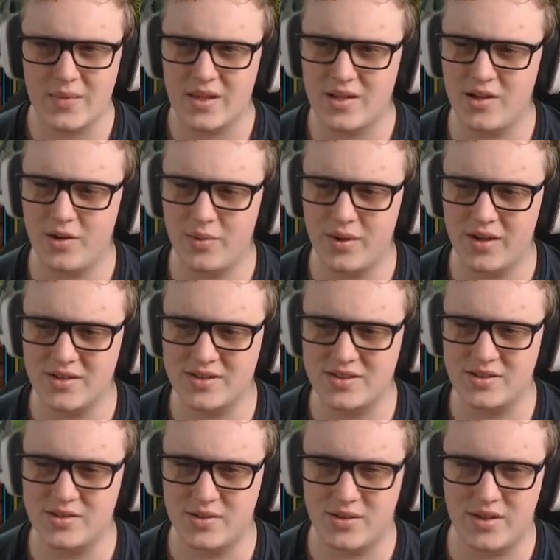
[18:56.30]
No one else
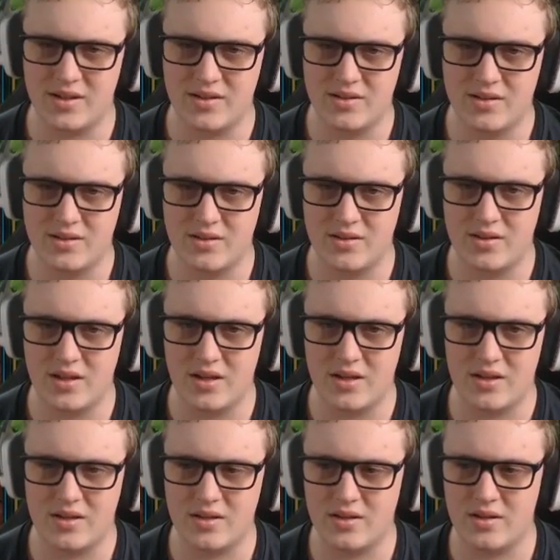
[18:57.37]
is
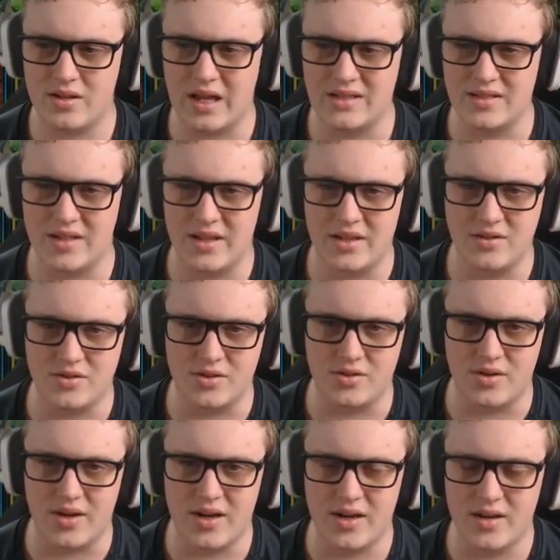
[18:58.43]
has a kindred,
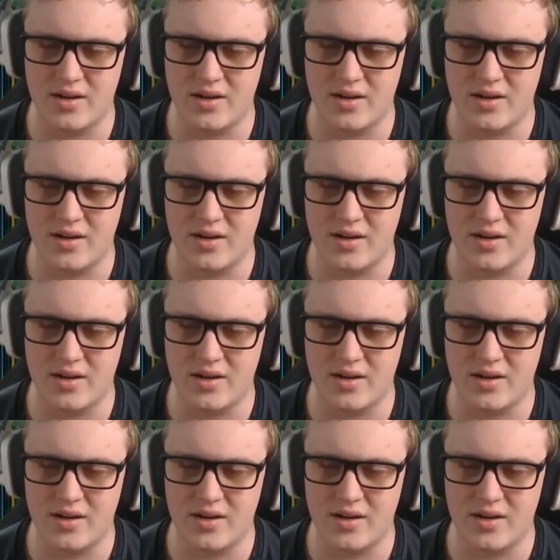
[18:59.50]
right?